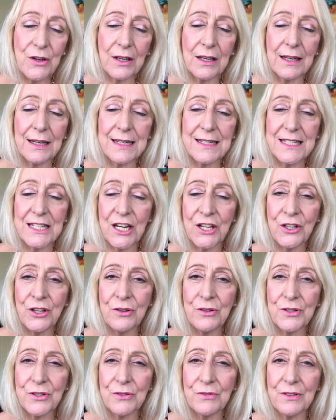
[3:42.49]
you can
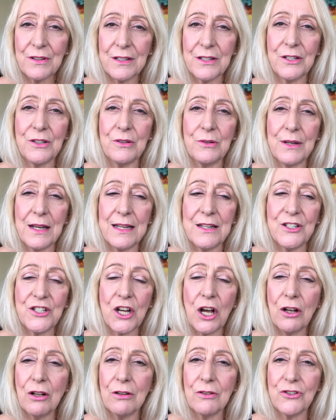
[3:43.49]
continue to, to
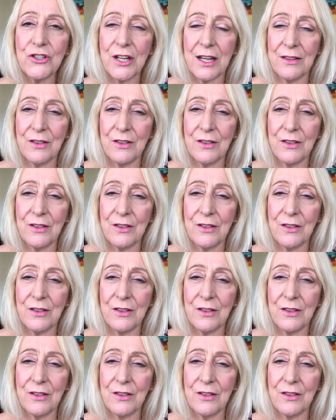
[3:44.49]
indulge